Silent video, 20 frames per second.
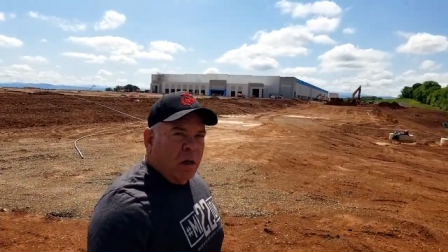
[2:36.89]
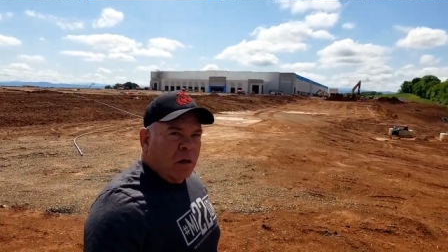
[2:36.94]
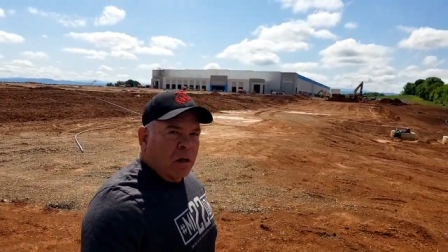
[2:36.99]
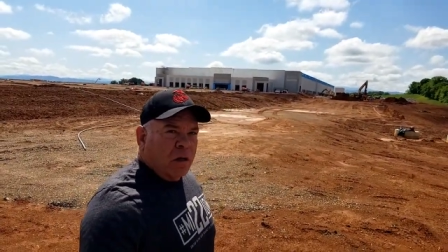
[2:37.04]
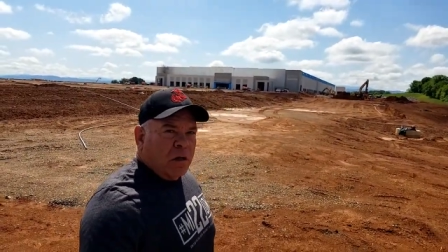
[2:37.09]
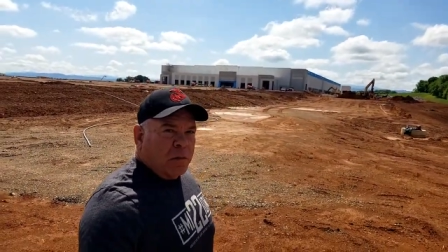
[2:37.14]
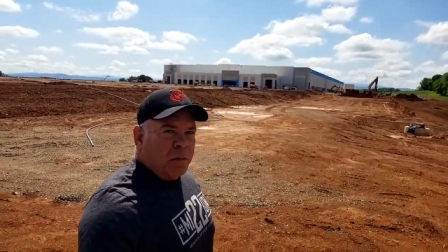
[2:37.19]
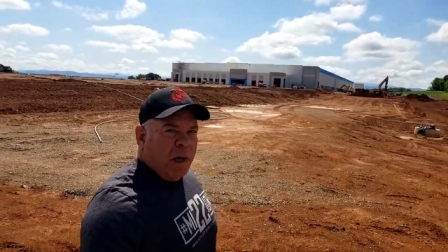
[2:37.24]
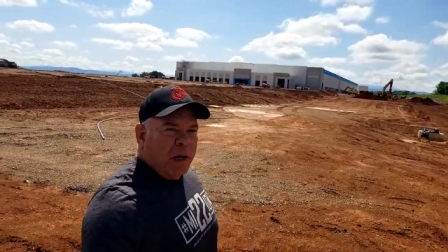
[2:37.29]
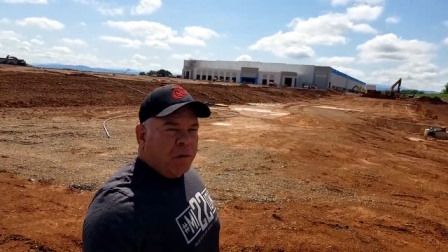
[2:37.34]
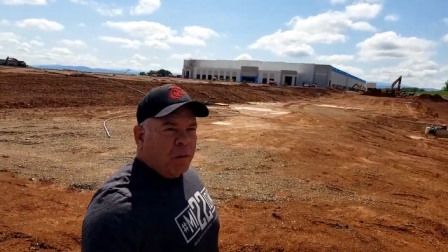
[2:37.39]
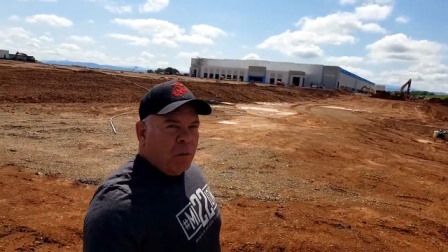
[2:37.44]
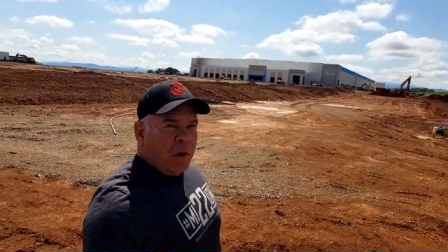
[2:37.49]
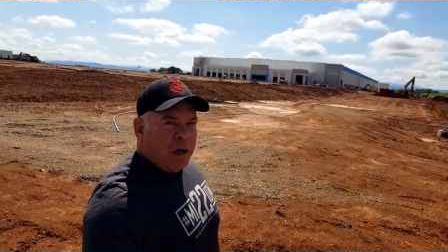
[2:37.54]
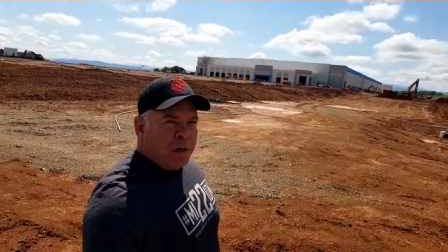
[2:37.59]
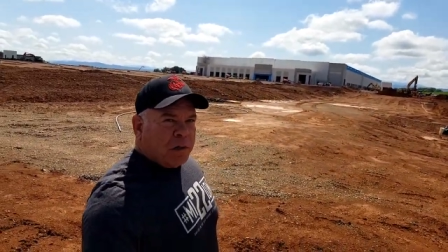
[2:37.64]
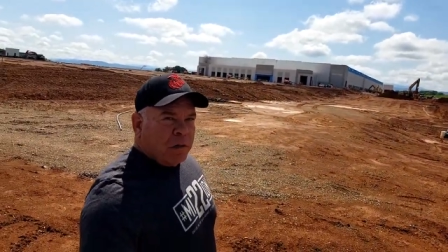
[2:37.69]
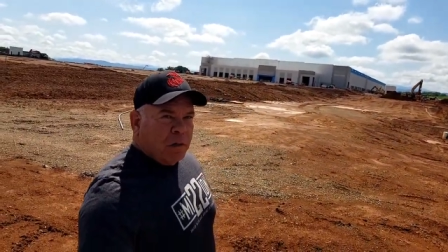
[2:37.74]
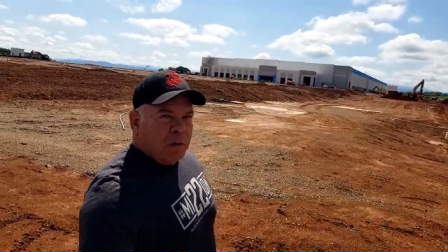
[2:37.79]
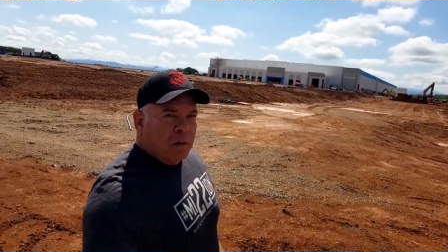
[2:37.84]
Smith &
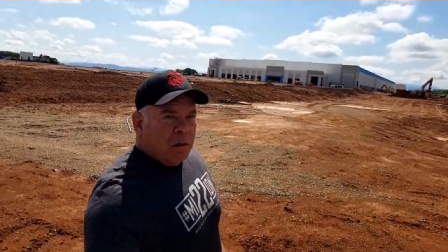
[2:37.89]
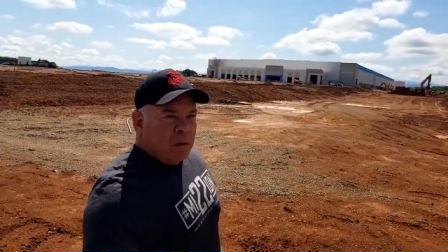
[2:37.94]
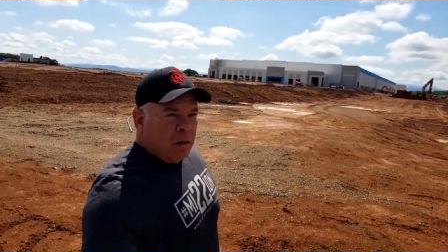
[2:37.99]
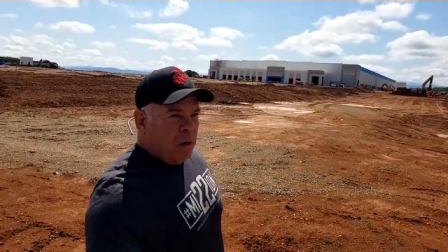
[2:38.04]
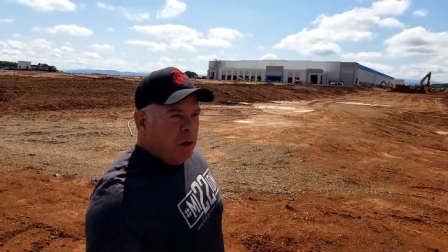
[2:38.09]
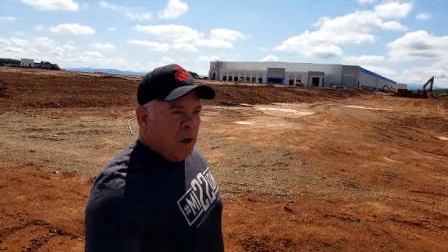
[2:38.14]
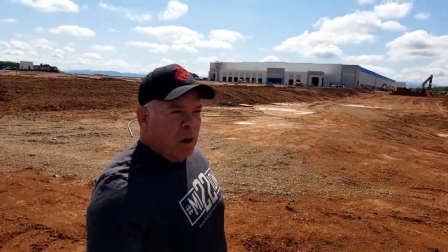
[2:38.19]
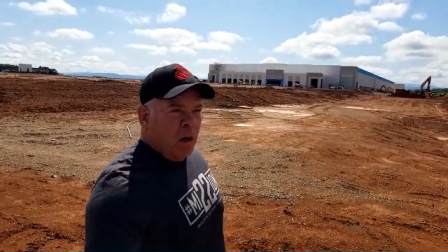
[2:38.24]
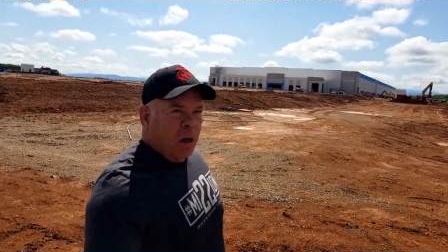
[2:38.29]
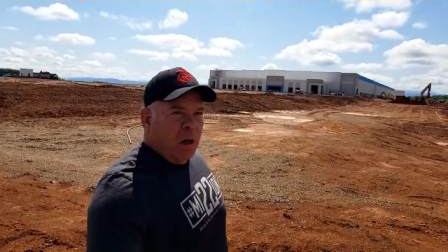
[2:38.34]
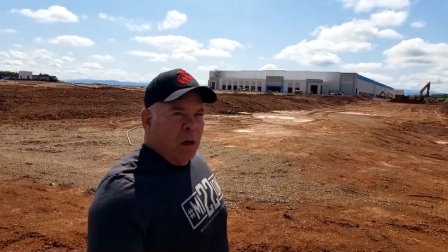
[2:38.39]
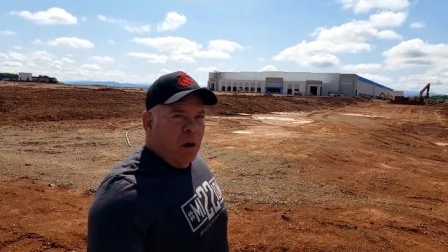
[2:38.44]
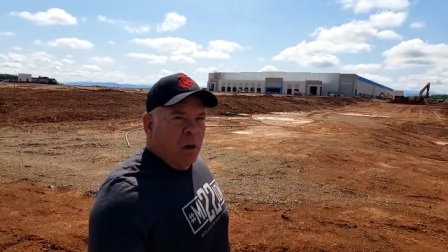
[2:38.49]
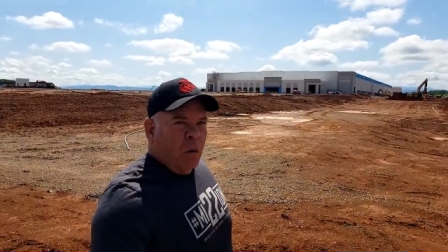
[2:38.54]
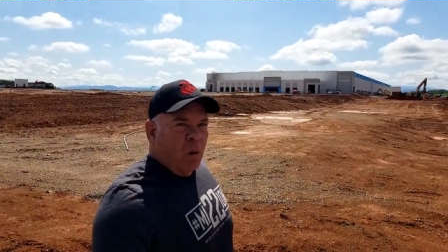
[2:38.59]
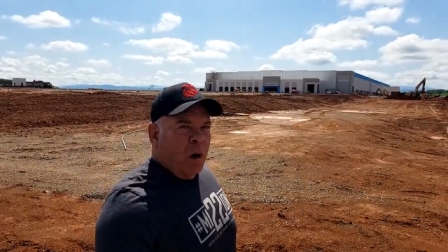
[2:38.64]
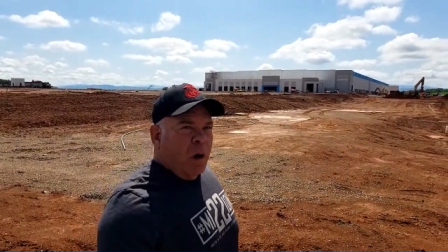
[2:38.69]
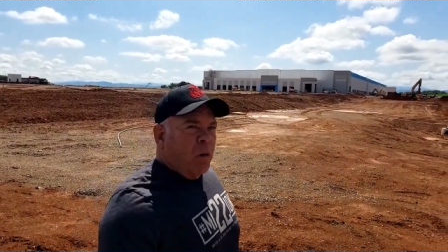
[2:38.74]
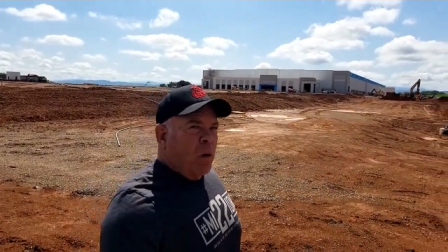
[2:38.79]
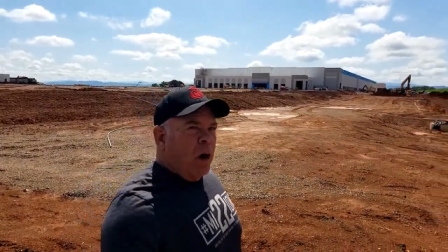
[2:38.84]
Wesson
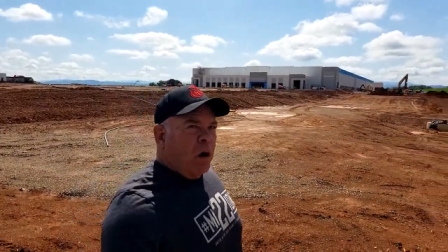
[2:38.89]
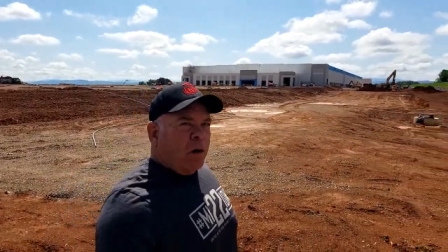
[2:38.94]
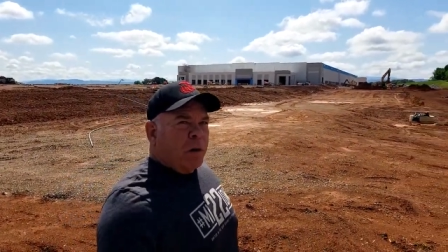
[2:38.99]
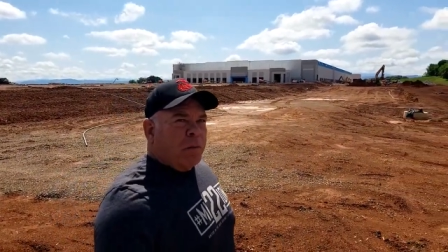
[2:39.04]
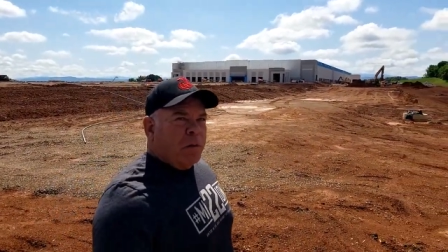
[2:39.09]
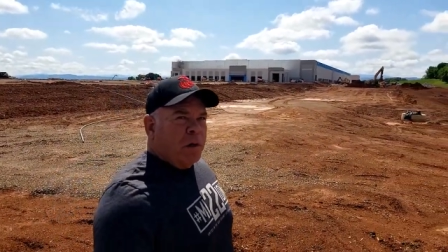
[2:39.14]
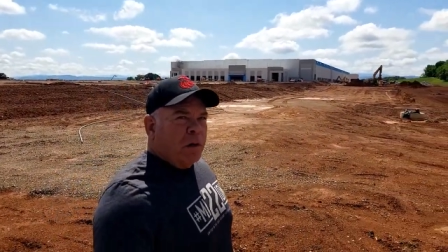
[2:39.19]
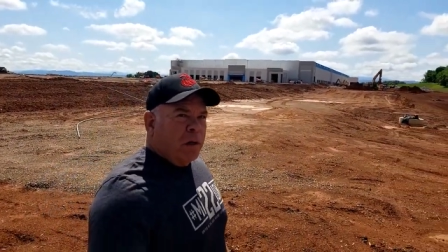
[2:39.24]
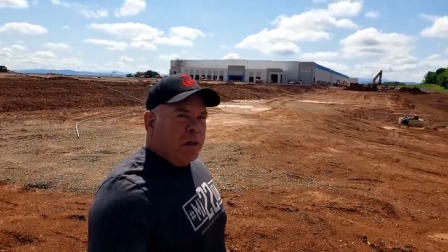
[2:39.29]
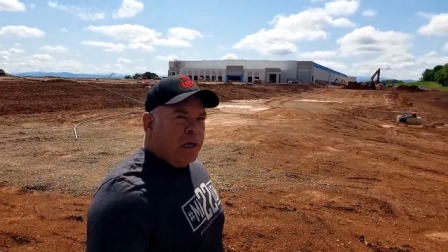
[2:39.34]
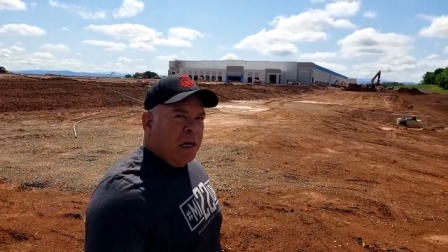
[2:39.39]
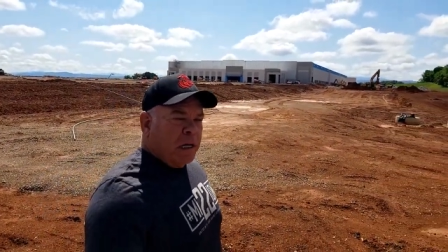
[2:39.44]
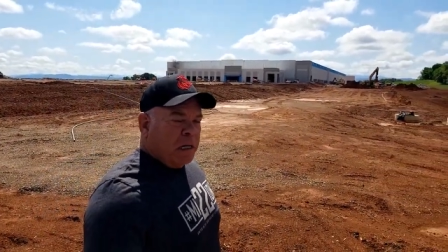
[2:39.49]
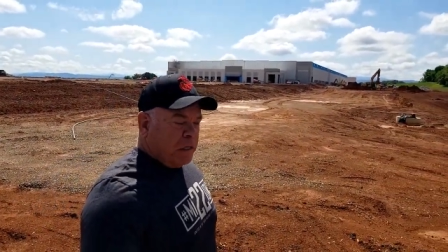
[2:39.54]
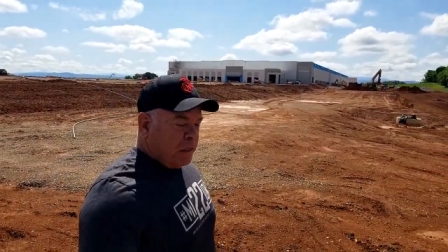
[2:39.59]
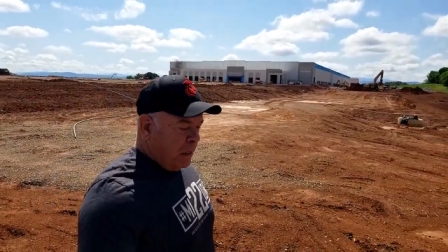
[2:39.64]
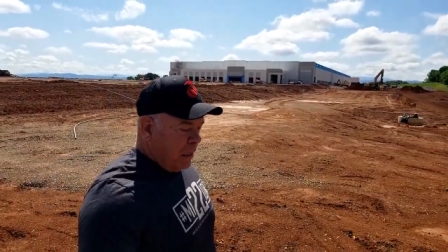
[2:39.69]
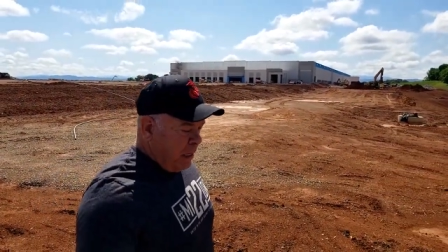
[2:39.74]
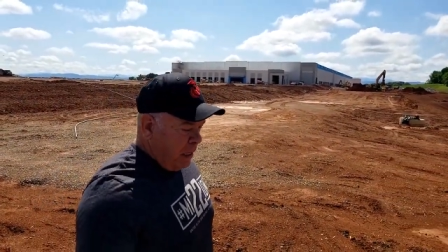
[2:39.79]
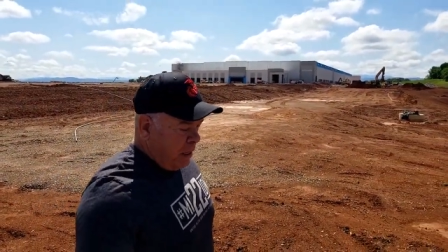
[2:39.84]
we welcome you to
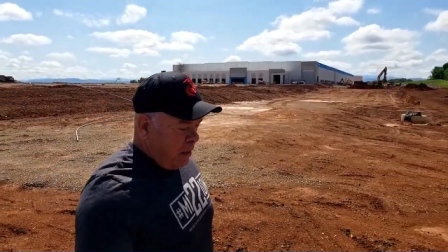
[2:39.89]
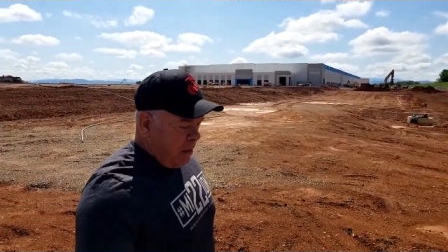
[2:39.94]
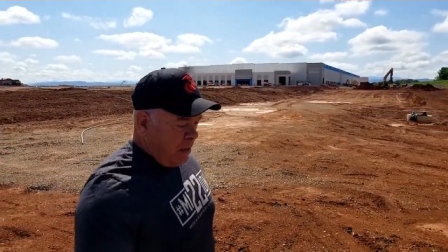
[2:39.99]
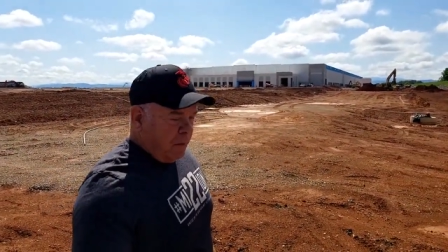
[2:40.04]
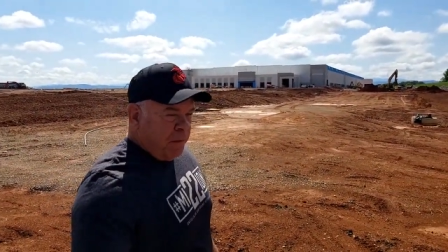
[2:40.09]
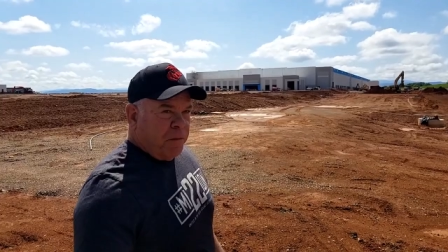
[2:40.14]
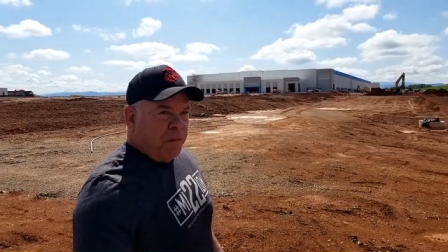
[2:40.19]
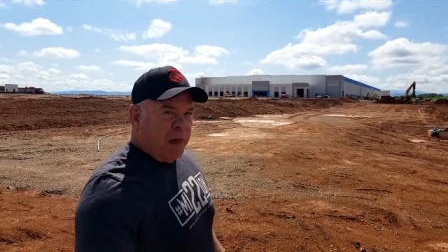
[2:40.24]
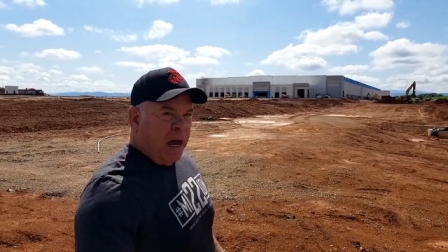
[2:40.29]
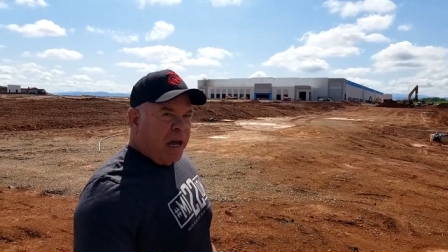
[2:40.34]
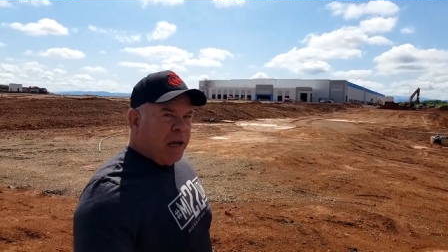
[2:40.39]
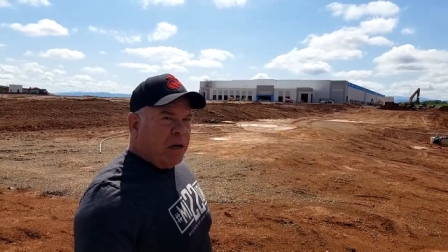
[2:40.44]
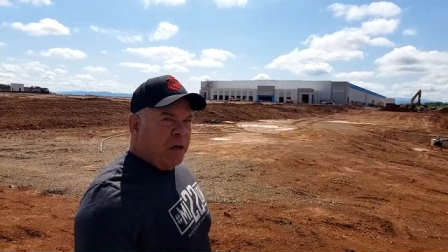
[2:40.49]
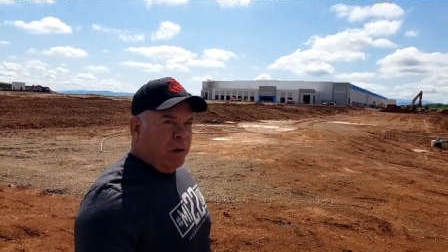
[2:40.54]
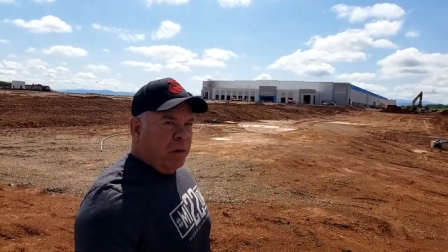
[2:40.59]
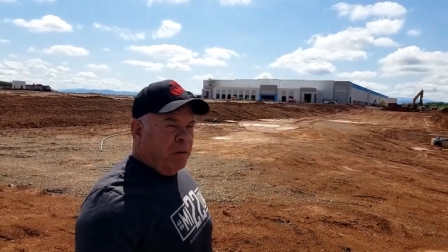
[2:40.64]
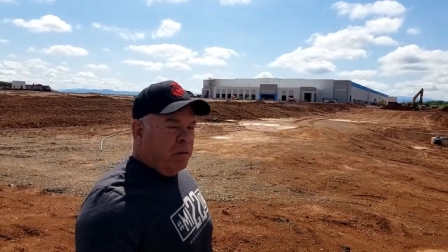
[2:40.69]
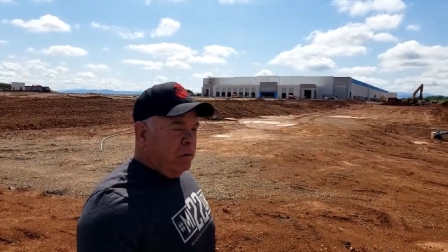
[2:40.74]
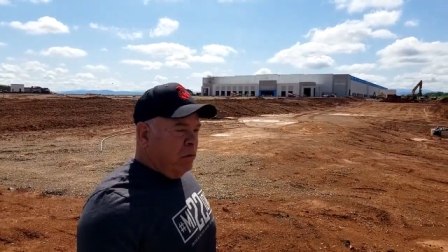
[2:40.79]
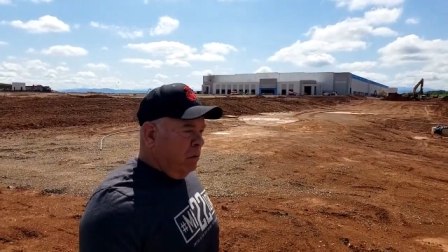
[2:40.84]
Tennessee thank you